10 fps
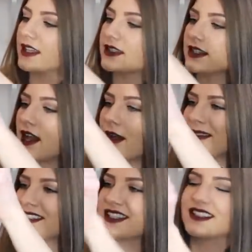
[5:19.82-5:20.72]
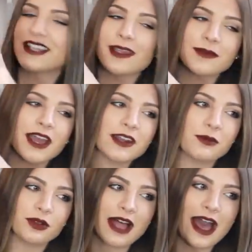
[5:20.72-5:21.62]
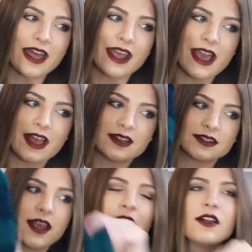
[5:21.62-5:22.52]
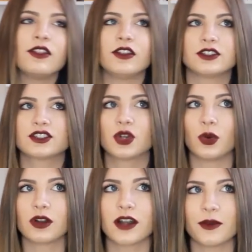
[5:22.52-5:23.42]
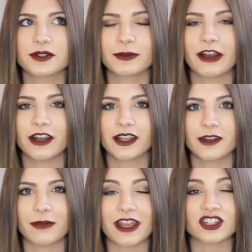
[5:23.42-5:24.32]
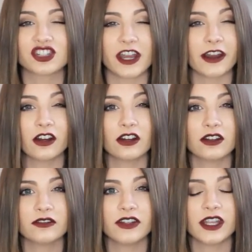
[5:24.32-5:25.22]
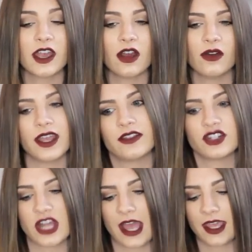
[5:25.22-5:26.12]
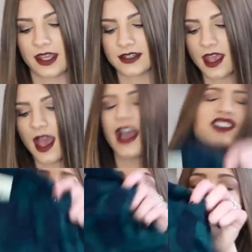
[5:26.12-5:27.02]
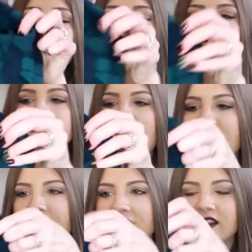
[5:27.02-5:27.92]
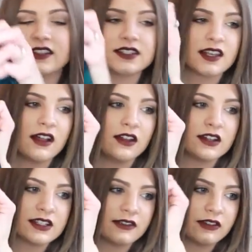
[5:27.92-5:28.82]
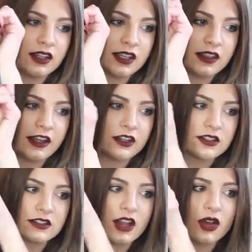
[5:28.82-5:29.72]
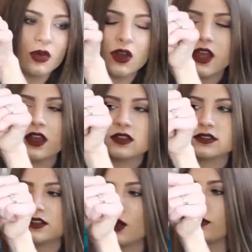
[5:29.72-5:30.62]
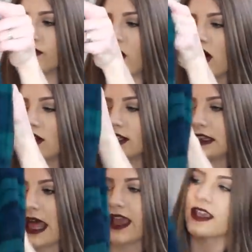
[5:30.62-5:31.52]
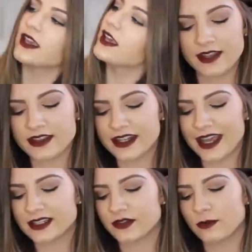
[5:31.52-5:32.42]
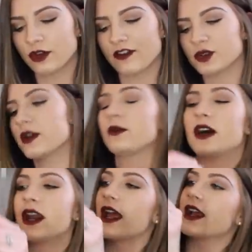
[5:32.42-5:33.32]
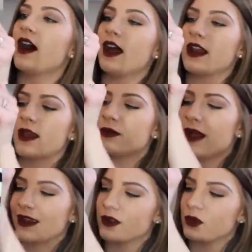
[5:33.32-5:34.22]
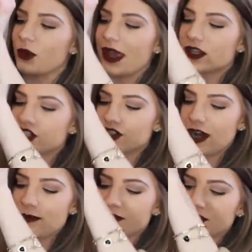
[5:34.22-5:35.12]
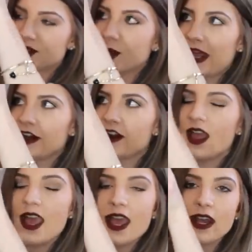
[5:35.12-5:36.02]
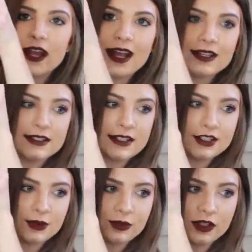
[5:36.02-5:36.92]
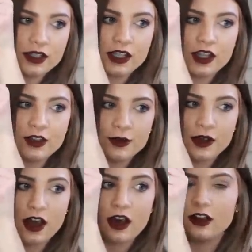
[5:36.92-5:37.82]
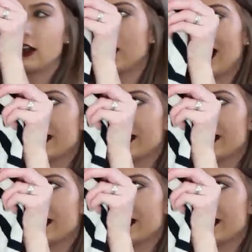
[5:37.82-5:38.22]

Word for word: it. Um, it's the same kind of plaid as the skirt I was wearing in my share video and the jacket. I just love this pattern and these colors. I feel like they are so, so fall-like. And then next from Forever twenty-one, I got a black and white striped sweater, and it has this really cute collar